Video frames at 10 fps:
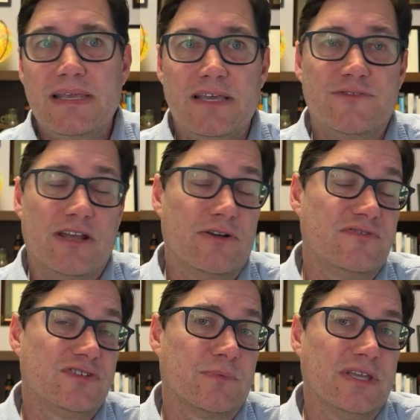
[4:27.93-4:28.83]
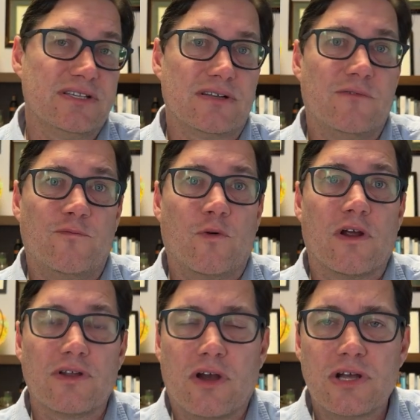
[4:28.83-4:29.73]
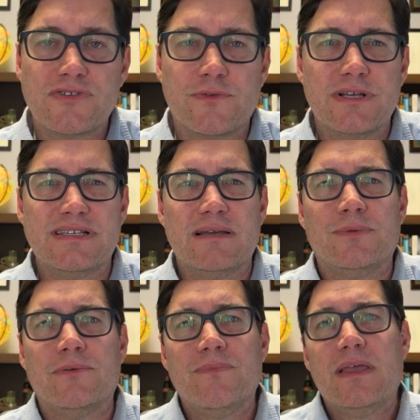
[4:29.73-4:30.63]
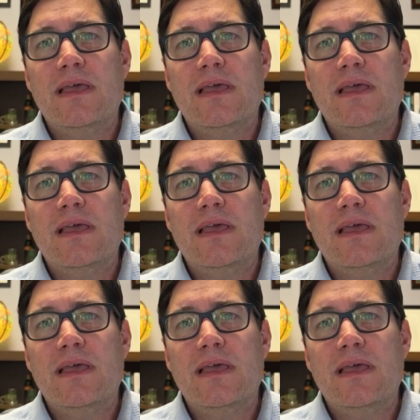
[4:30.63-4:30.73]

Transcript: If tariffs are placed on foreign cars, for example,